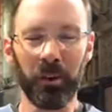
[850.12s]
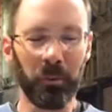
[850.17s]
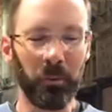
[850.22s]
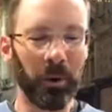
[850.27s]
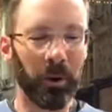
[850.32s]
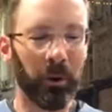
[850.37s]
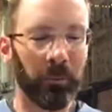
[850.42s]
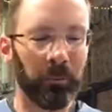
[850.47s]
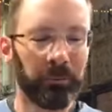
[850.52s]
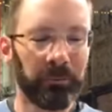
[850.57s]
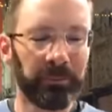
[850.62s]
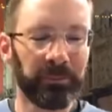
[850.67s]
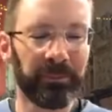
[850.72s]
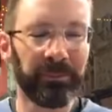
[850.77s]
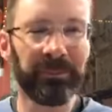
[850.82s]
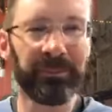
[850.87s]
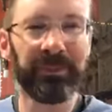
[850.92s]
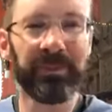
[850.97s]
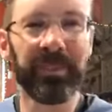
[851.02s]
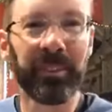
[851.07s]
Well,
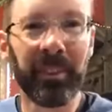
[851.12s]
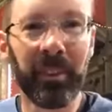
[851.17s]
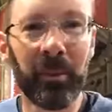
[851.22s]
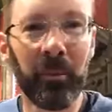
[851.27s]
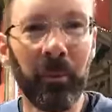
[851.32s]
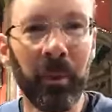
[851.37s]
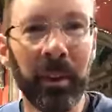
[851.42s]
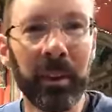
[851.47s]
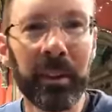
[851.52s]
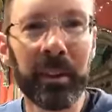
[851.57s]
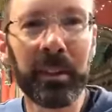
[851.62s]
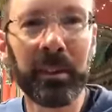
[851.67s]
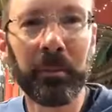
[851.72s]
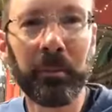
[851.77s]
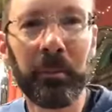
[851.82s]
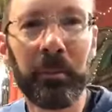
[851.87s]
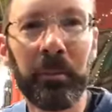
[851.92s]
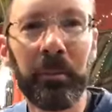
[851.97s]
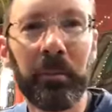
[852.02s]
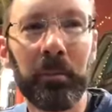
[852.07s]
we're gonna
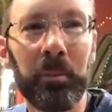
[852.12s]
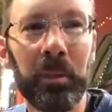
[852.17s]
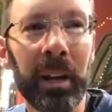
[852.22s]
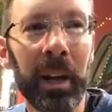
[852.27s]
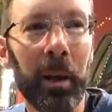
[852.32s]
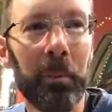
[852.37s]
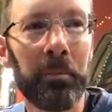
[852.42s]
bring